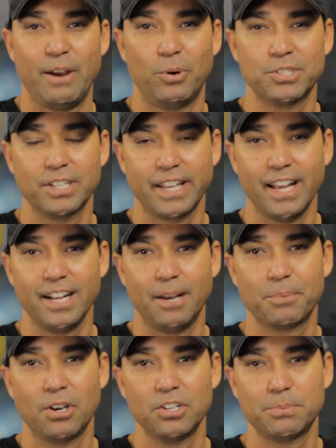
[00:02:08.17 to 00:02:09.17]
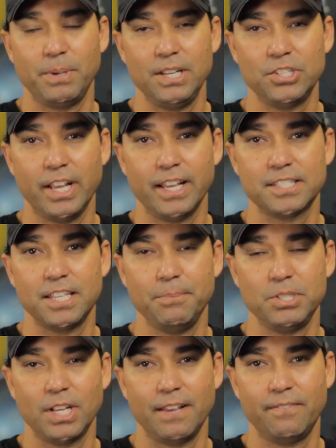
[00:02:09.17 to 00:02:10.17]
And once again, I'm Coach P J at C
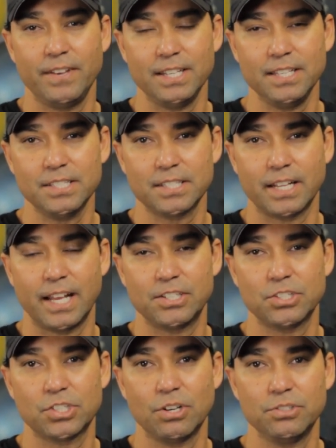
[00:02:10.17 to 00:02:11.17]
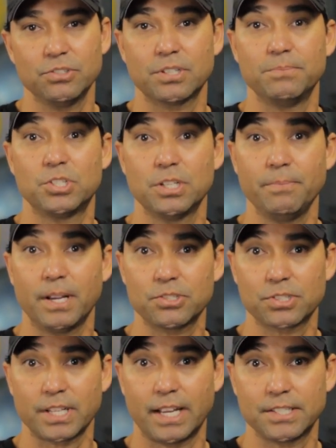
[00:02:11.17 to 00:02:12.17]
B J Fitness, and I just showed you some gym
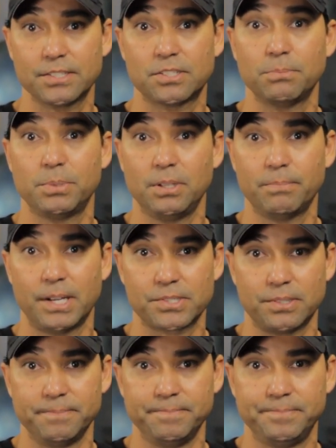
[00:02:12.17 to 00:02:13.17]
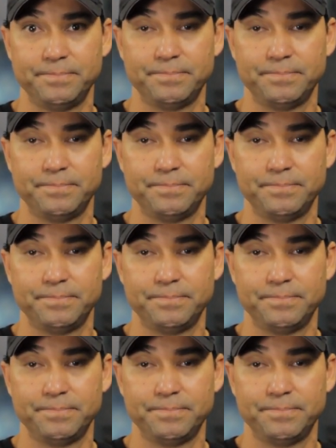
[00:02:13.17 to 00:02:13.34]
exercises to build muscle.